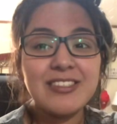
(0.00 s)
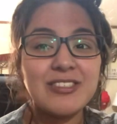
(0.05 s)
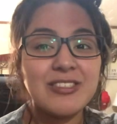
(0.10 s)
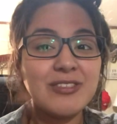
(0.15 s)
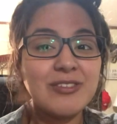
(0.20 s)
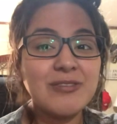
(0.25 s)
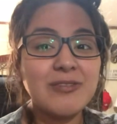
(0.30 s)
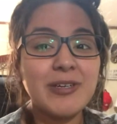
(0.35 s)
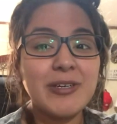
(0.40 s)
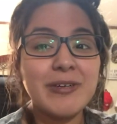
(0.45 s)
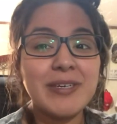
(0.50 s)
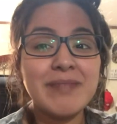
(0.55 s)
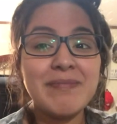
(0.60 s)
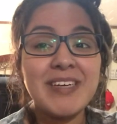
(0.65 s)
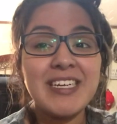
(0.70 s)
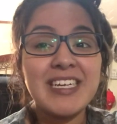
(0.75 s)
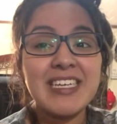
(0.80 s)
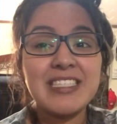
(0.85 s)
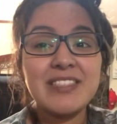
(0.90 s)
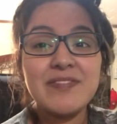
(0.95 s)
don't worry
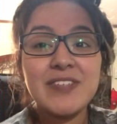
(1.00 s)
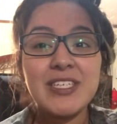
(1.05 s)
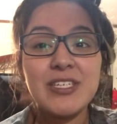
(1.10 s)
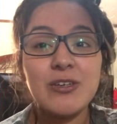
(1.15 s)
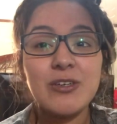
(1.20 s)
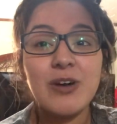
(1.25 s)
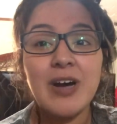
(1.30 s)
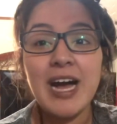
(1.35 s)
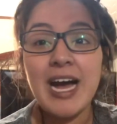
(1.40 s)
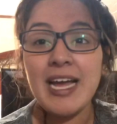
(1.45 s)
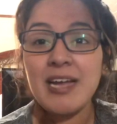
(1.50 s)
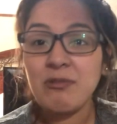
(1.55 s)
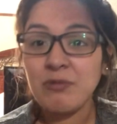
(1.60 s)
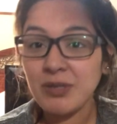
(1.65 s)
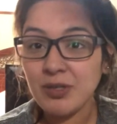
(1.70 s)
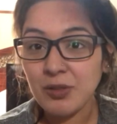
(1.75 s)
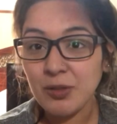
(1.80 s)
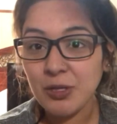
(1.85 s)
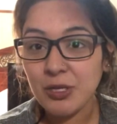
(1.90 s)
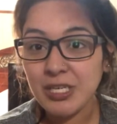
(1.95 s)
my next video I
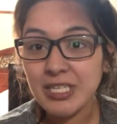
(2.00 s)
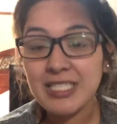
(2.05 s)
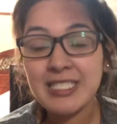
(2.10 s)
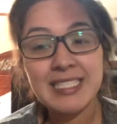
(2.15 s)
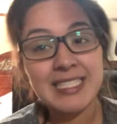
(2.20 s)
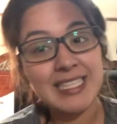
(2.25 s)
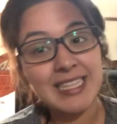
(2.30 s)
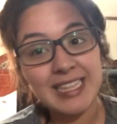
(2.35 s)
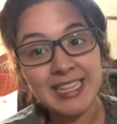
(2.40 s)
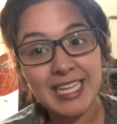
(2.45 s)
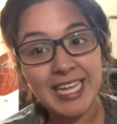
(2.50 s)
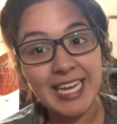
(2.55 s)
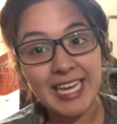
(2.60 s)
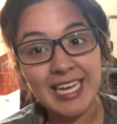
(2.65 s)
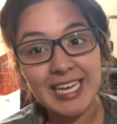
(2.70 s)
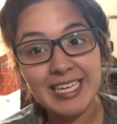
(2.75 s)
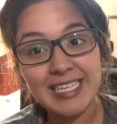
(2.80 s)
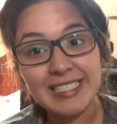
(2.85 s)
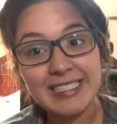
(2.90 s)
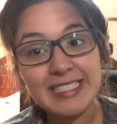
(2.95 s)
will look
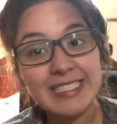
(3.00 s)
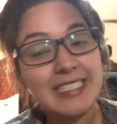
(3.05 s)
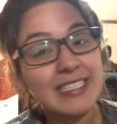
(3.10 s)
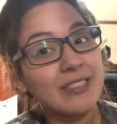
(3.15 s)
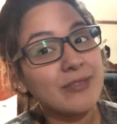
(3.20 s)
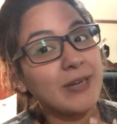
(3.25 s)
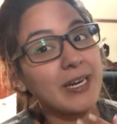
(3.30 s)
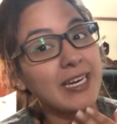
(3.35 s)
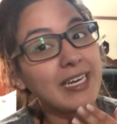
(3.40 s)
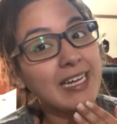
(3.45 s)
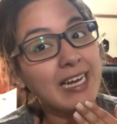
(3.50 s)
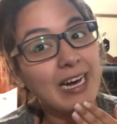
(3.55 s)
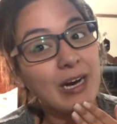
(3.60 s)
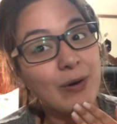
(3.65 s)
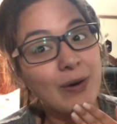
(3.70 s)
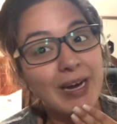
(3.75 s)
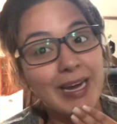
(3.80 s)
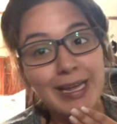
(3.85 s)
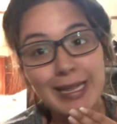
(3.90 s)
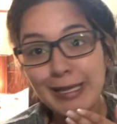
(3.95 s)
slayed because right
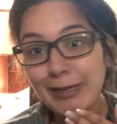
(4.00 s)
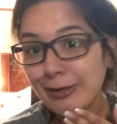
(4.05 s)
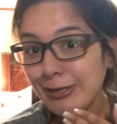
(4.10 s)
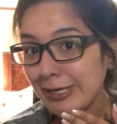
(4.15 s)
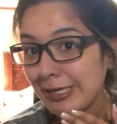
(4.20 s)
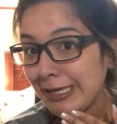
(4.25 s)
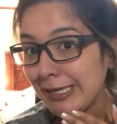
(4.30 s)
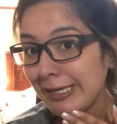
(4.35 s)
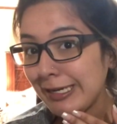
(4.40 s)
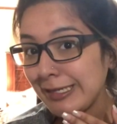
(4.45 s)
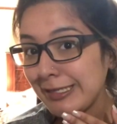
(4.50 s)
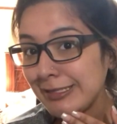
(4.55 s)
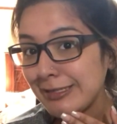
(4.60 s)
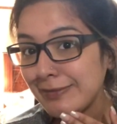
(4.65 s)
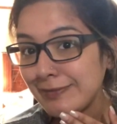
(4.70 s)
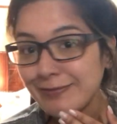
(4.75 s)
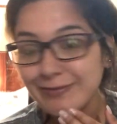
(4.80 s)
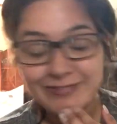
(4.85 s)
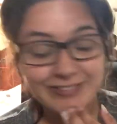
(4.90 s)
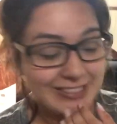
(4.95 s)
now I look kind
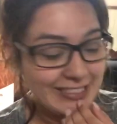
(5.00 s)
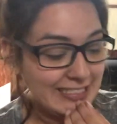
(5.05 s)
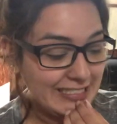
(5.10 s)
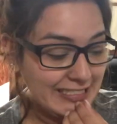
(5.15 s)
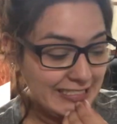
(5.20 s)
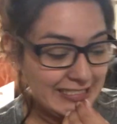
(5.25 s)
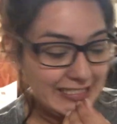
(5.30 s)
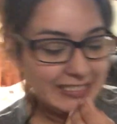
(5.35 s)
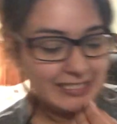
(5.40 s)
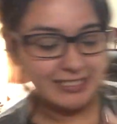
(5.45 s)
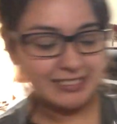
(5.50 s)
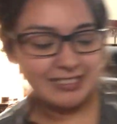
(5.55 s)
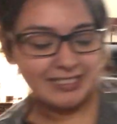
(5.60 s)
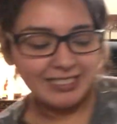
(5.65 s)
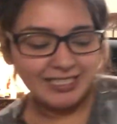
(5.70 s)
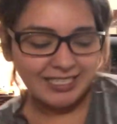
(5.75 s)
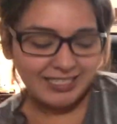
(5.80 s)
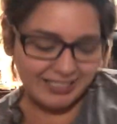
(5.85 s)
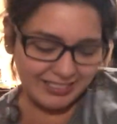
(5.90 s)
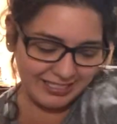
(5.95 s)
of uh,
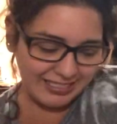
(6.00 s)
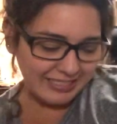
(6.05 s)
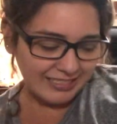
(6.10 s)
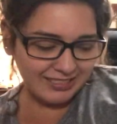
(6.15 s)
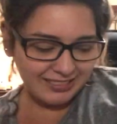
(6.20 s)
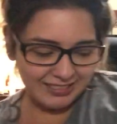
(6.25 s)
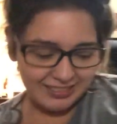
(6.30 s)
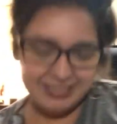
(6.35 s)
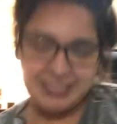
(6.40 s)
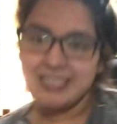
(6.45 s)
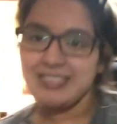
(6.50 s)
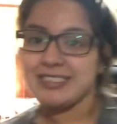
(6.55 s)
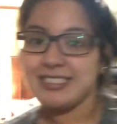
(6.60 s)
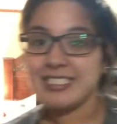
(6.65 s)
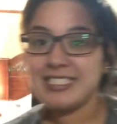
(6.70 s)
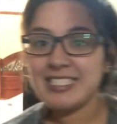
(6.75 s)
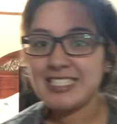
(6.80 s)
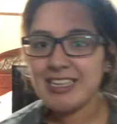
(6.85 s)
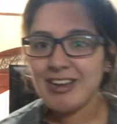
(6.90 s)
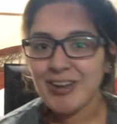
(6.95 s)

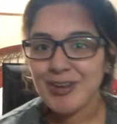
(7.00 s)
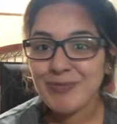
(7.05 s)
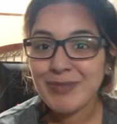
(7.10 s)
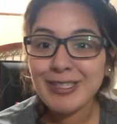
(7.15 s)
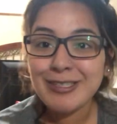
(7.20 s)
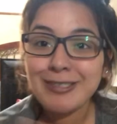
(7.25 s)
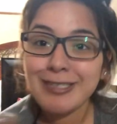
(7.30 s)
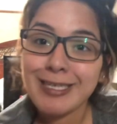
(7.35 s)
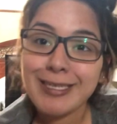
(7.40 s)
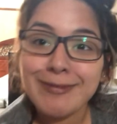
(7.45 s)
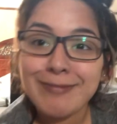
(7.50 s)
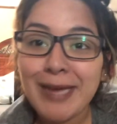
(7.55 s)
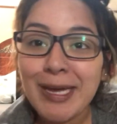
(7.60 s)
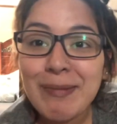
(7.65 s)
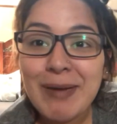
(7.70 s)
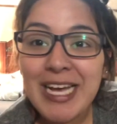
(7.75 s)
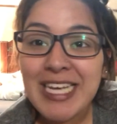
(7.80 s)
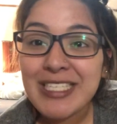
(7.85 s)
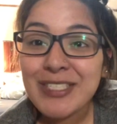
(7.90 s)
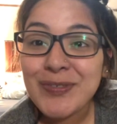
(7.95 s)
this is how I've been looking in my
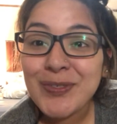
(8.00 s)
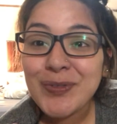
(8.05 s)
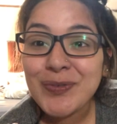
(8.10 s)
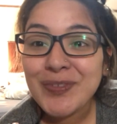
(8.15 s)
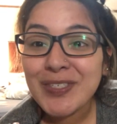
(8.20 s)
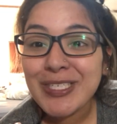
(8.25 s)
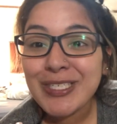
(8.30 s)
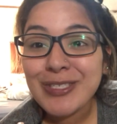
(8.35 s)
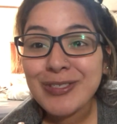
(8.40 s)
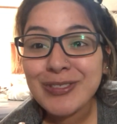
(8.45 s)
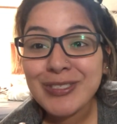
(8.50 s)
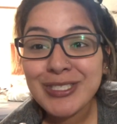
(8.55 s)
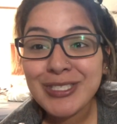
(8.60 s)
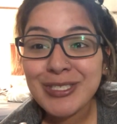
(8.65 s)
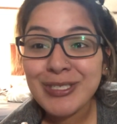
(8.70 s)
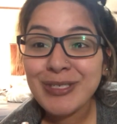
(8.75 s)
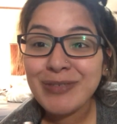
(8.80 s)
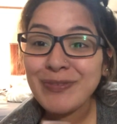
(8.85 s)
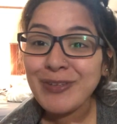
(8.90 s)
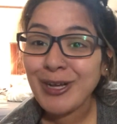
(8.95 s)
past few videos
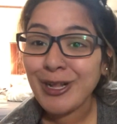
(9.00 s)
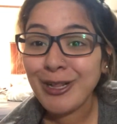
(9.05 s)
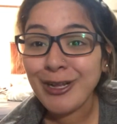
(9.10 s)
so if y'all